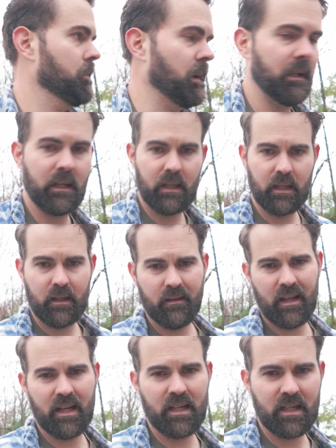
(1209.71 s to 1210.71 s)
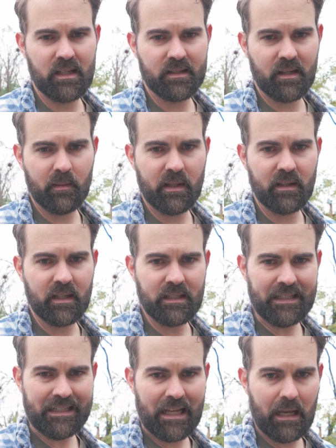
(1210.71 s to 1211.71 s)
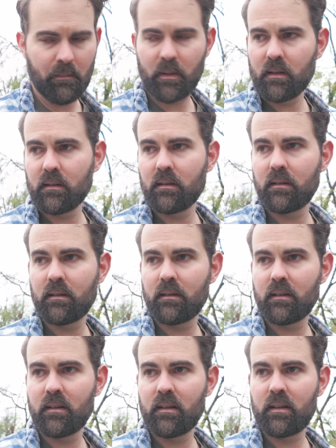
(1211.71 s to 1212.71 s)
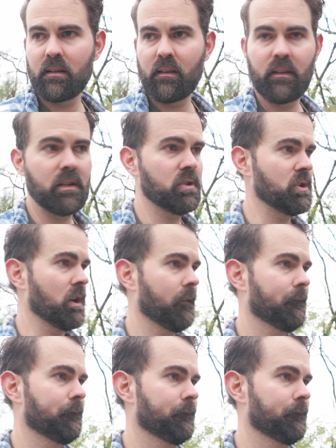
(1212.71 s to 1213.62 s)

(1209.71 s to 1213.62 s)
But that is something that didn't happen this year.